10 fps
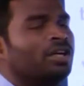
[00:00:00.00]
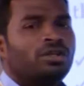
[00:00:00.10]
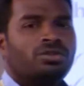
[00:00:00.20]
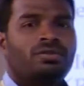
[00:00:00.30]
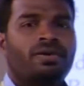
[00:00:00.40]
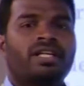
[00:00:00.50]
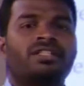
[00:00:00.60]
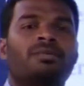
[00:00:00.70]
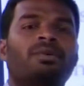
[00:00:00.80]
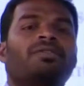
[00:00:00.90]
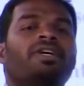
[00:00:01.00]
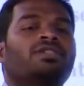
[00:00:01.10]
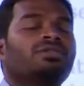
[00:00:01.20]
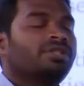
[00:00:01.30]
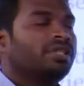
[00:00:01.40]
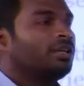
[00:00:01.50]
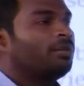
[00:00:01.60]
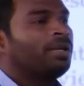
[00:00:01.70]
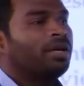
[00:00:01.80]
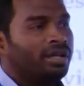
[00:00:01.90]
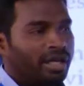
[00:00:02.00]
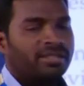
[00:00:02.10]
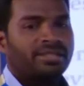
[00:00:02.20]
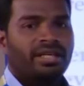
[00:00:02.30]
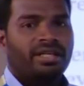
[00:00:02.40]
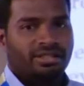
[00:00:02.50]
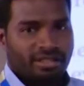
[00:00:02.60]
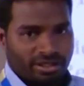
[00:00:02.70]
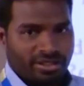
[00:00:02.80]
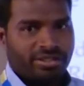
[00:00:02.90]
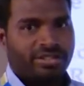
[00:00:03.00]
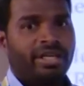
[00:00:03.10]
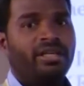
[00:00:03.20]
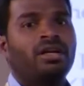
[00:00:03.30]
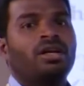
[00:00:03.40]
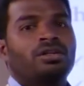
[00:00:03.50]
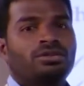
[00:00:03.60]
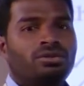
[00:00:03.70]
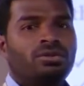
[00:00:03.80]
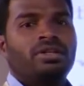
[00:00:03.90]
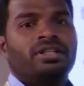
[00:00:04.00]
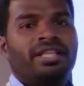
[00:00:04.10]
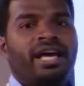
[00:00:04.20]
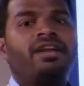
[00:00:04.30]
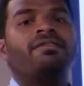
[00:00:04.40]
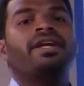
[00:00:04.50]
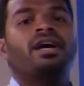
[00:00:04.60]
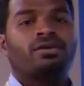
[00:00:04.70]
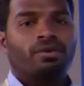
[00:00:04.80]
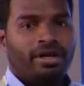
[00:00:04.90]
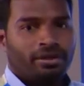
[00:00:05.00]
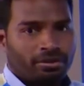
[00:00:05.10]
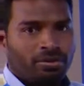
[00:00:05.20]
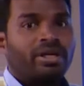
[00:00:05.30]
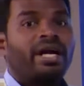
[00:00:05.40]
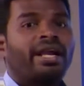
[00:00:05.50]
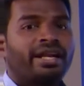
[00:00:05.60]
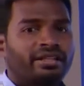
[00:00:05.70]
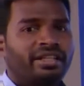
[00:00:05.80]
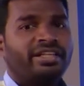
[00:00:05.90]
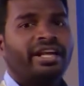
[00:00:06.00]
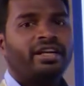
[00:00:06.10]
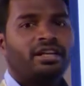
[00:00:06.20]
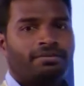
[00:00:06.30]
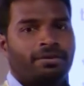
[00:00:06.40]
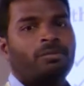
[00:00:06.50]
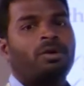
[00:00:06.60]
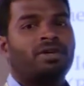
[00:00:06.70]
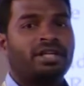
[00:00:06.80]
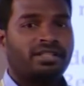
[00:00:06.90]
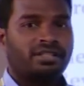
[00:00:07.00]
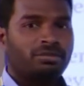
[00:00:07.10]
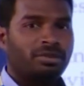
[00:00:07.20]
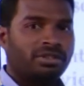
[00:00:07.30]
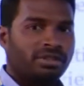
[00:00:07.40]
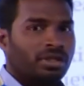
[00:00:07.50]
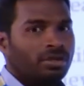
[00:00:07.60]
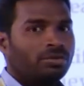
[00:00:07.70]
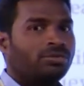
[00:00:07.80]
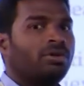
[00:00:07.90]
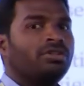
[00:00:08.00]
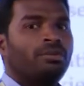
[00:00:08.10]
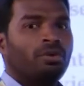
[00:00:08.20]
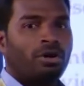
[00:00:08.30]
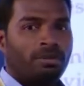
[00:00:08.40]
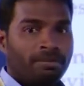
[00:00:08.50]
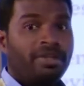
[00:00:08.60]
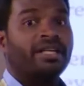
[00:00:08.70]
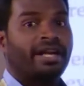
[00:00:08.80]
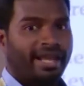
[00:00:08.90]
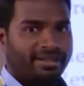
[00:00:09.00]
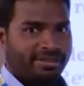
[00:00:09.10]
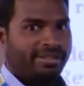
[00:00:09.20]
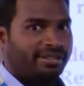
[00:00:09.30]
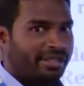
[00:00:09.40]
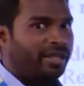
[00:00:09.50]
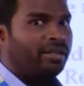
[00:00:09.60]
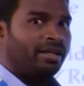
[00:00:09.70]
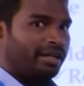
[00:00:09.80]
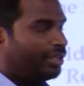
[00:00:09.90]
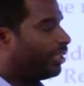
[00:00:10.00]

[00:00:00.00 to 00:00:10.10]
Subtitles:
So for example, we are choosing Tamil Nadu as a research design. So there we are going to collect the data from our customers to solve the problem that are existing in the